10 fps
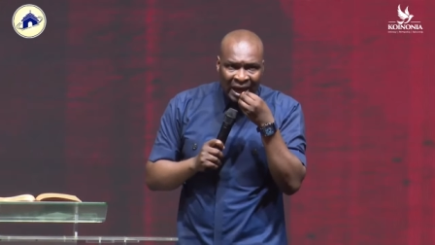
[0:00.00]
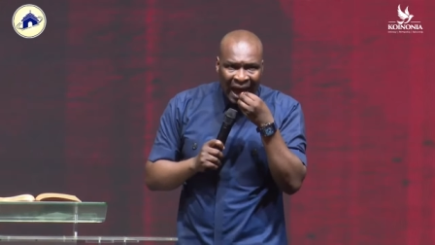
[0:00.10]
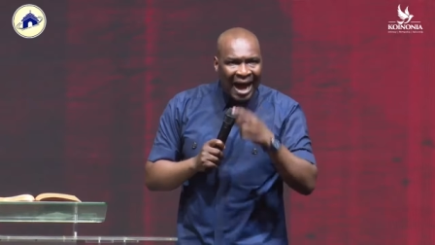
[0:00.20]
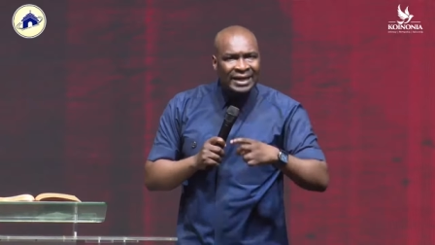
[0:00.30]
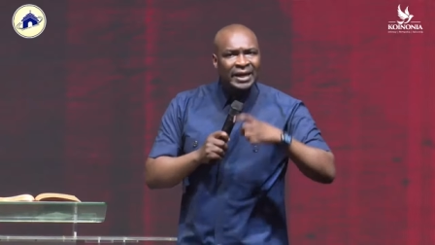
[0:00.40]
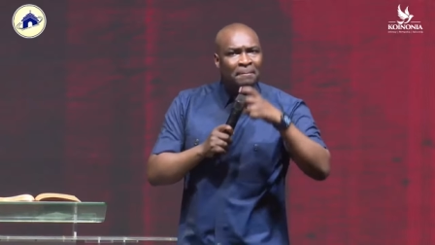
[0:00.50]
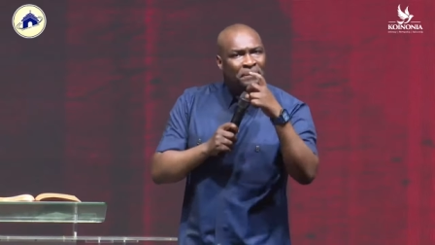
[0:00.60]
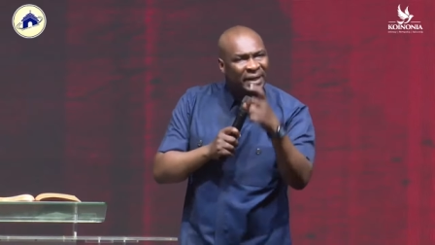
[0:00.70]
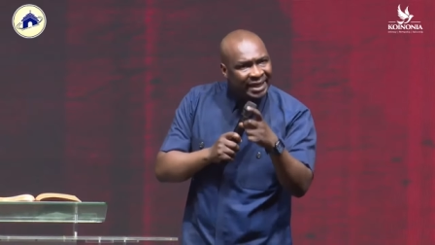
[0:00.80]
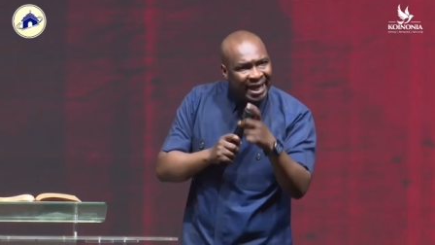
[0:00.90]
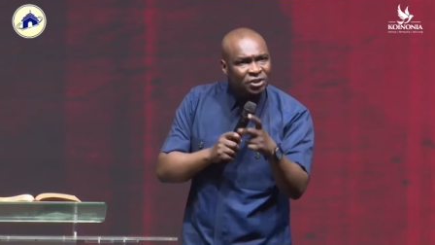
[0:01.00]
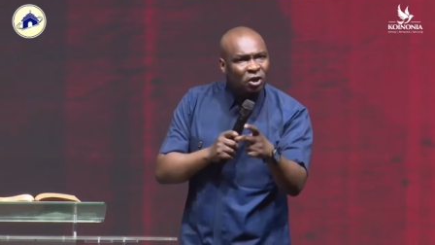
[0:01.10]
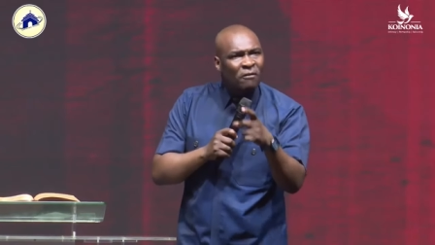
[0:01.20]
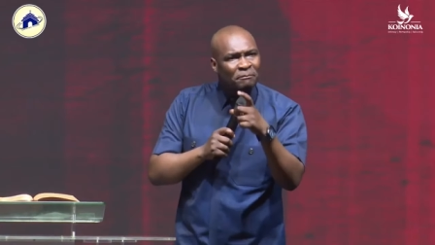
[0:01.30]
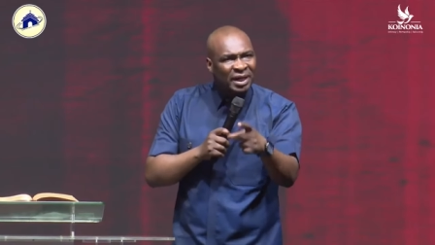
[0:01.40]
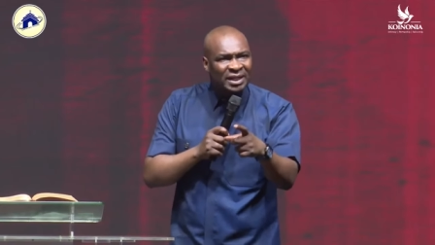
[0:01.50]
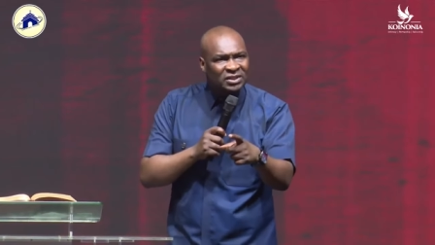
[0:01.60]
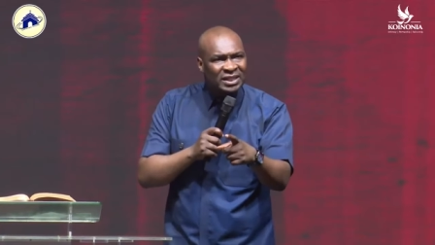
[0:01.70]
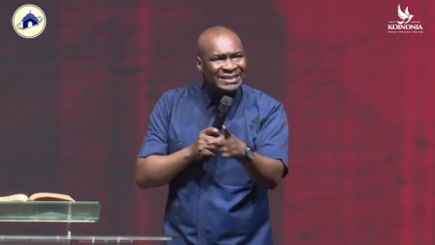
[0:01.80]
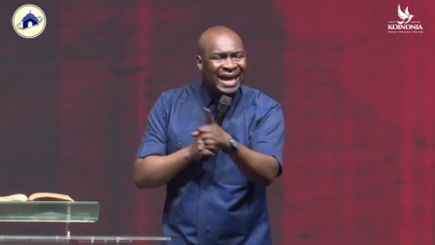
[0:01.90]
And the implication of
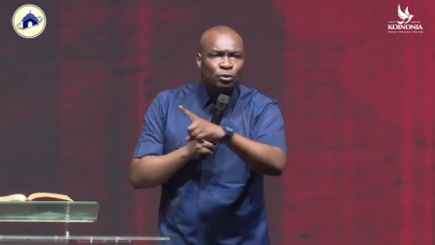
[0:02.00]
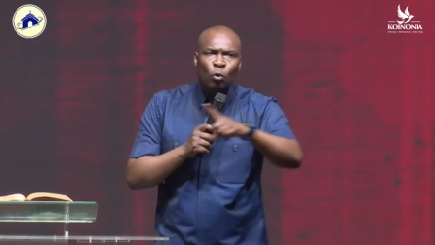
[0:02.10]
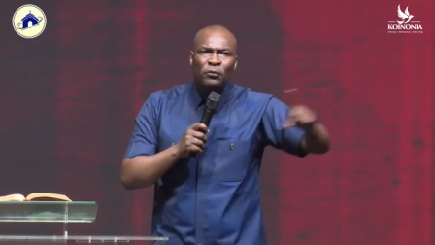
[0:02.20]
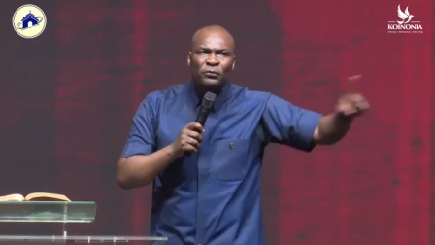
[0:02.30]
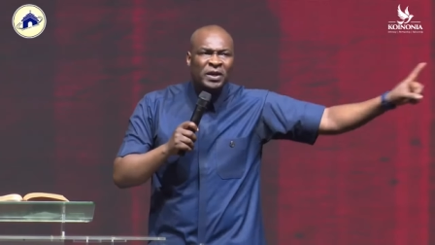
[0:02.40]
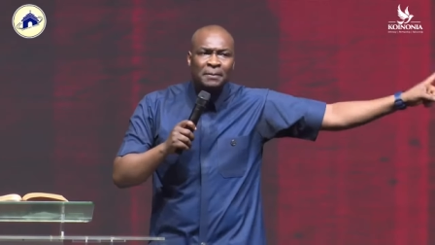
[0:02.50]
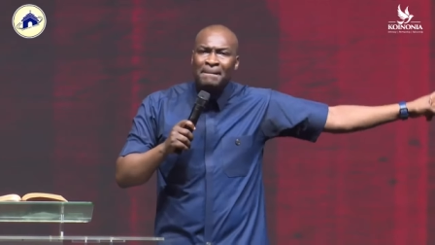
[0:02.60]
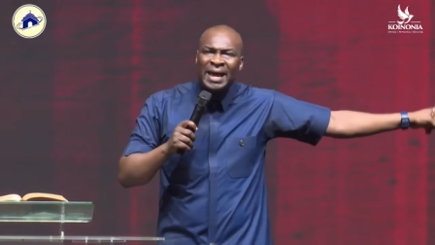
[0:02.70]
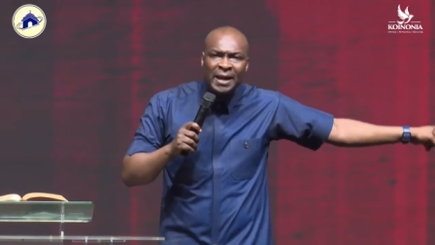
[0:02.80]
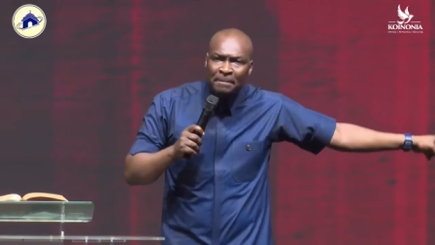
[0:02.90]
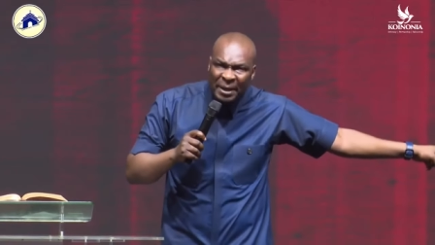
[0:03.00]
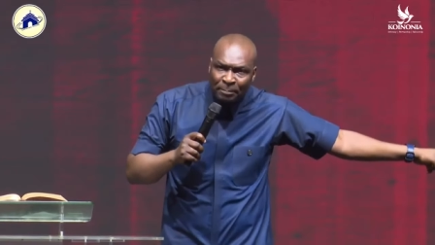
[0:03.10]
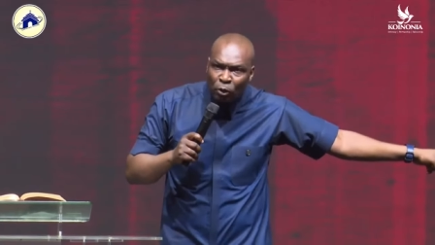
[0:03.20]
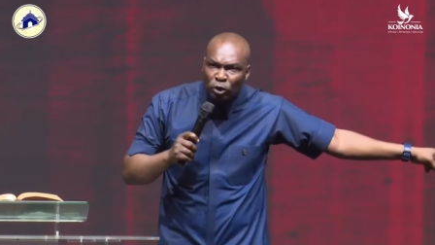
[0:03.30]
ministry is that you will feed many people.